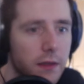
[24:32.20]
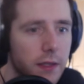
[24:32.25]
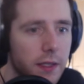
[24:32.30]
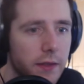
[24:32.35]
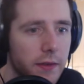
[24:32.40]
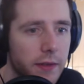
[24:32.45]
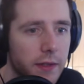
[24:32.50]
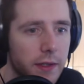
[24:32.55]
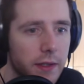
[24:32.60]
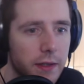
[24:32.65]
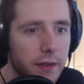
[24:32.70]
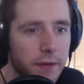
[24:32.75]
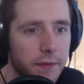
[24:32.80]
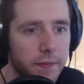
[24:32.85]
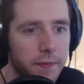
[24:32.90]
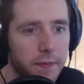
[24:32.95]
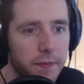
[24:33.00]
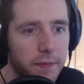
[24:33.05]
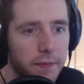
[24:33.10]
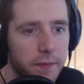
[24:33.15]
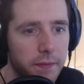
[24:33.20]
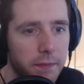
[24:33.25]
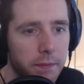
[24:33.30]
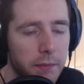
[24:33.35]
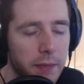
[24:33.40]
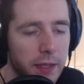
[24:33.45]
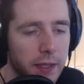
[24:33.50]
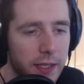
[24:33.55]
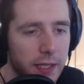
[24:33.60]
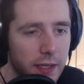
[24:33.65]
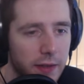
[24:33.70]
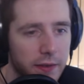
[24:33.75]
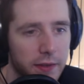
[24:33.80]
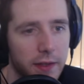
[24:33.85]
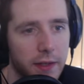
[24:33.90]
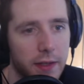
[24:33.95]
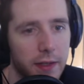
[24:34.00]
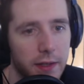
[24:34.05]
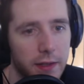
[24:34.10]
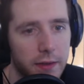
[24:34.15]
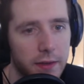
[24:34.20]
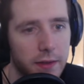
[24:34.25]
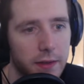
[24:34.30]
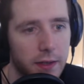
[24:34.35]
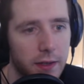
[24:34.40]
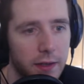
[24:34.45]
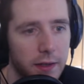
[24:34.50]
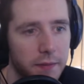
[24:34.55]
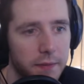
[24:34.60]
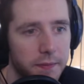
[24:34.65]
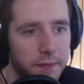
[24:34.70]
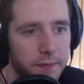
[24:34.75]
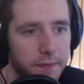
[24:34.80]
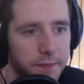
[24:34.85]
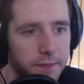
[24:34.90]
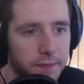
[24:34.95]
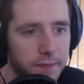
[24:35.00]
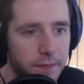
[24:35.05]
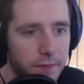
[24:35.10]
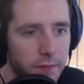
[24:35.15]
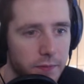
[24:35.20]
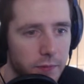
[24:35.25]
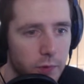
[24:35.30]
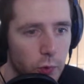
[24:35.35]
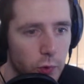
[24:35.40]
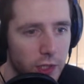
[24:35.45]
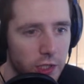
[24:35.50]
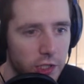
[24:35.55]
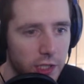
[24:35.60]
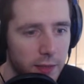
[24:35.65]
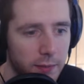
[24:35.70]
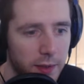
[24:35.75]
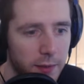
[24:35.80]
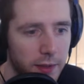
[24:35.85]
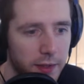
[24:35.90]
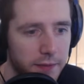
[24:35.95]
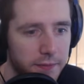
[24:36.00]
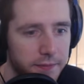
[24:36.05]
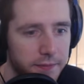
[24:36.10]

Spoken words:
In the building, I think. Alright. Trash can, maybe?